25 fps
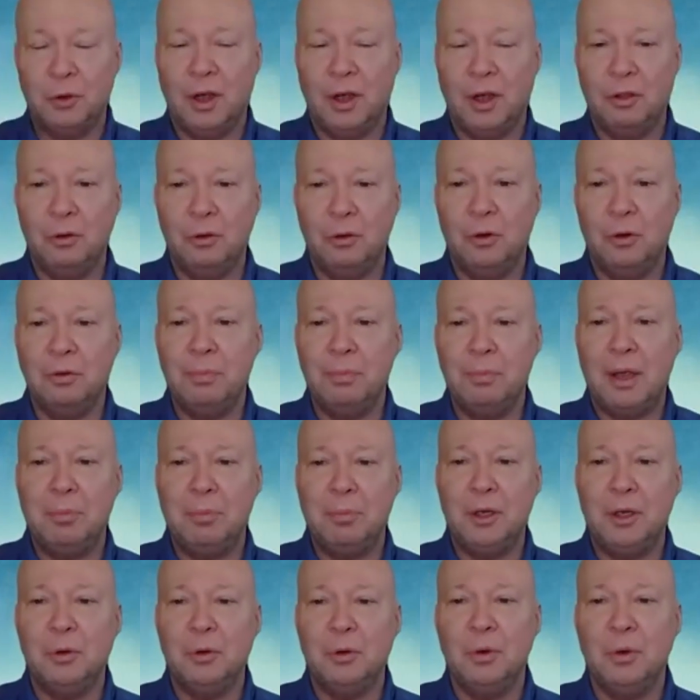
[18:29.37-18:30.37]
so I thought
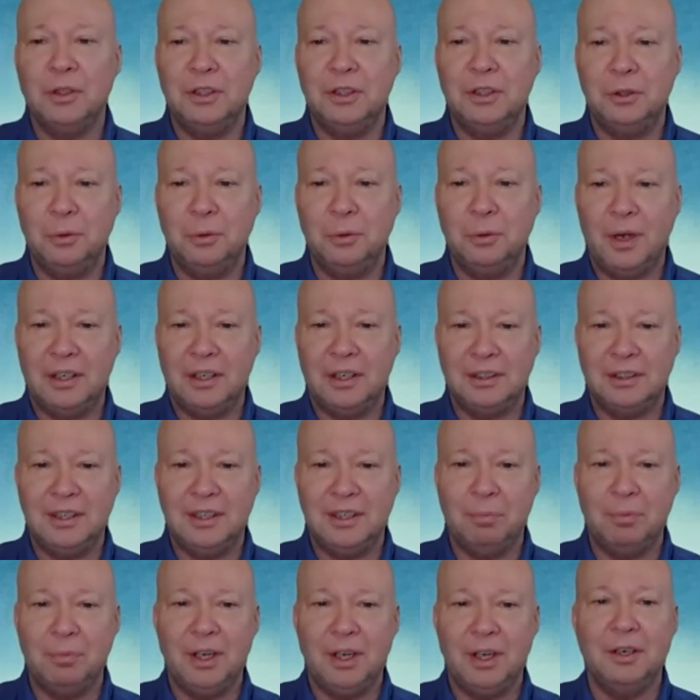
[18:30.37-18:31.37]
maybe you wanted to ask
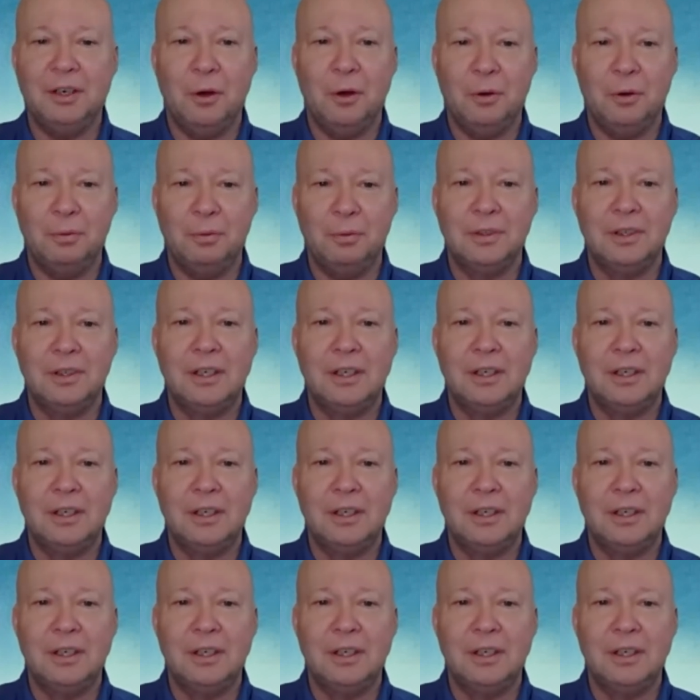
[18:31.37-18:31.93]
something. No.